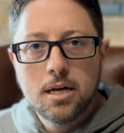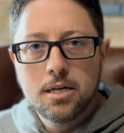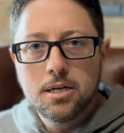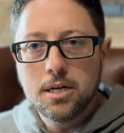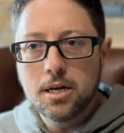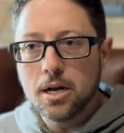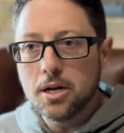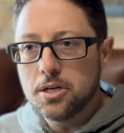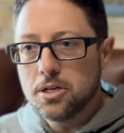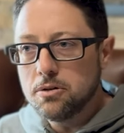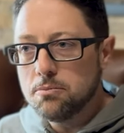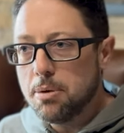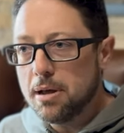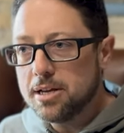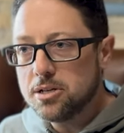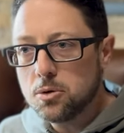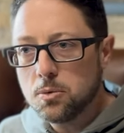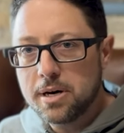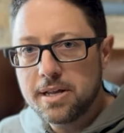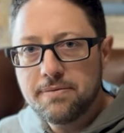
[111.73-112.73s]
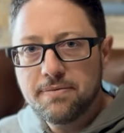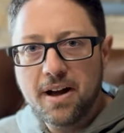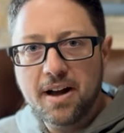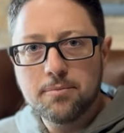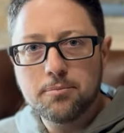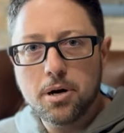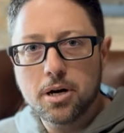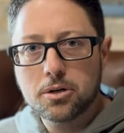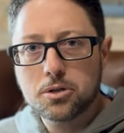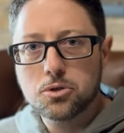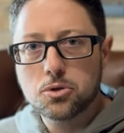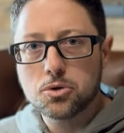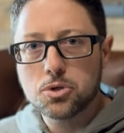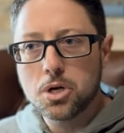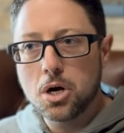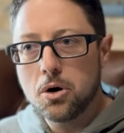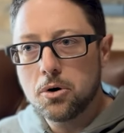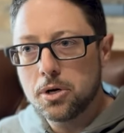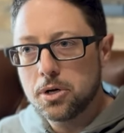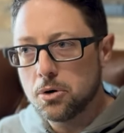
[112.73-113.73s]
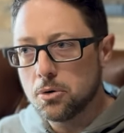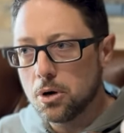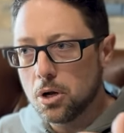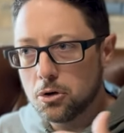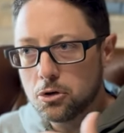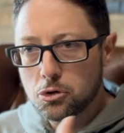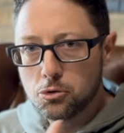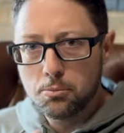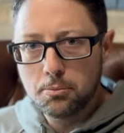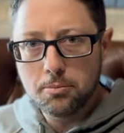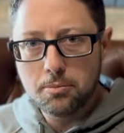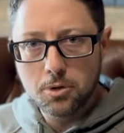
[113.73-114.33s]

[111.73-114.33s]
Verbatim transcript: you know, you pay 25 bucks or so to your local,